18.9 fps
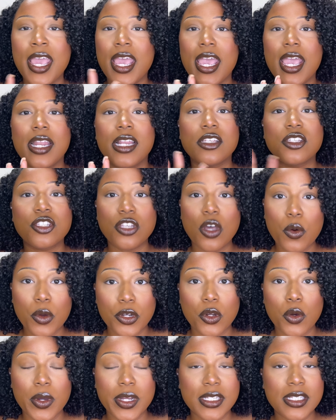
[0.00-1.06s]
and it's so
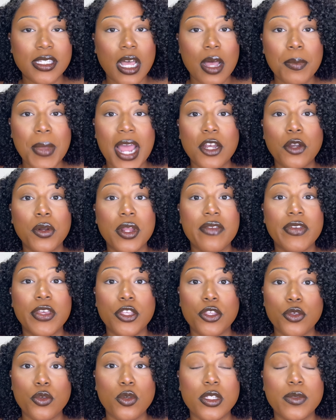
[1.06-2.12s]
annoying. Some I don't even
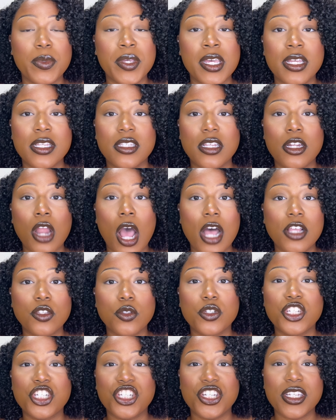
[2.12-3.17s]
use because the nozzle
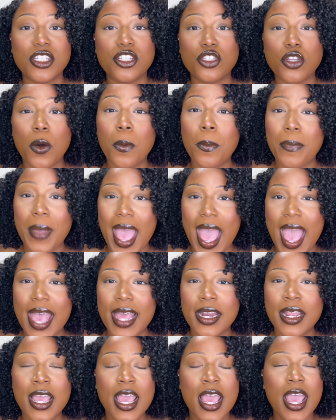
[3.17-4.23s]
is just so
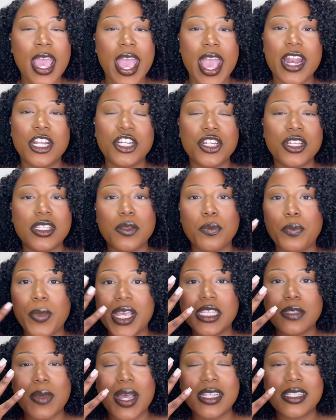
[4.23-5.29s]
bad, and it just
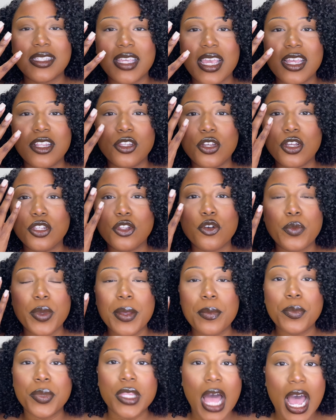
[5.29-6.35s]
makes my skin look a little
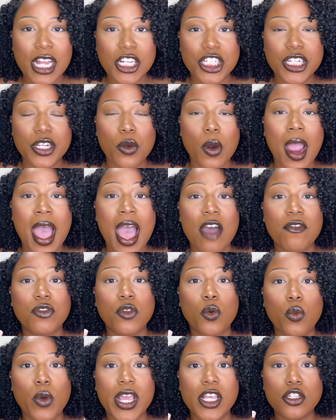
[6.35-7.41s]
bit blotchy, or I have to
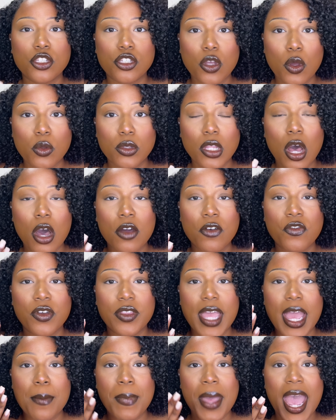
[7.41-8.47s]
wait so long for
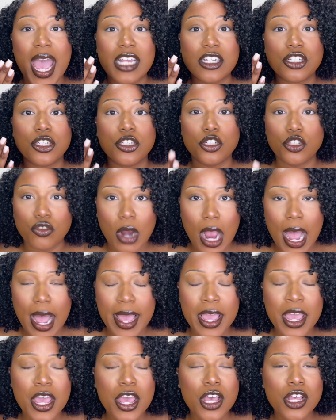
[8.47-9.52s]
that patch to
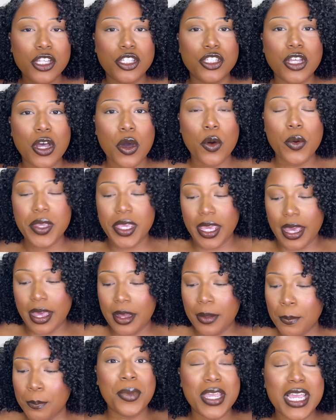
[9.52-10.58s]
dry. So
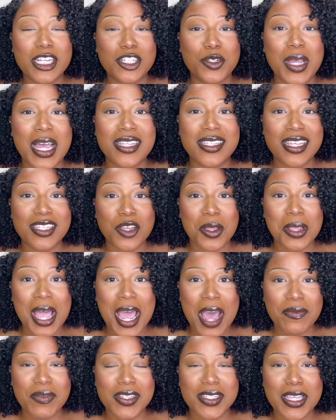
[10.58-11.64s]
yeah, but yes, you guys, that's all I
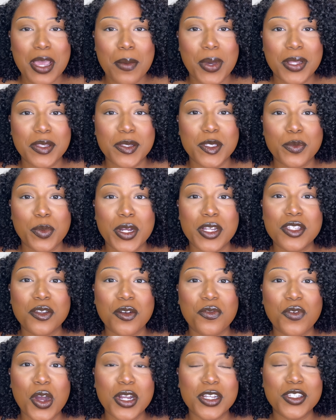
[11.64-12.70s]
have to say about the spray so
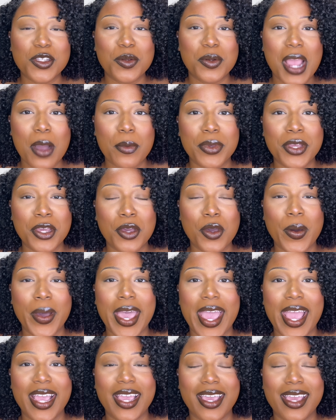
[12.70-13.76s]
far. So now we can go
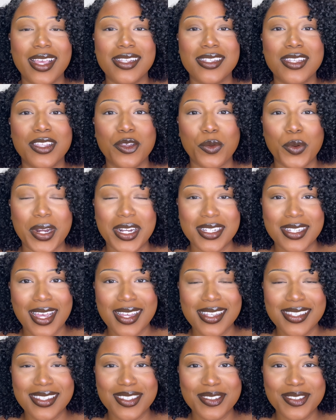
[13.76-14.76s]
ahead and get into the wear test.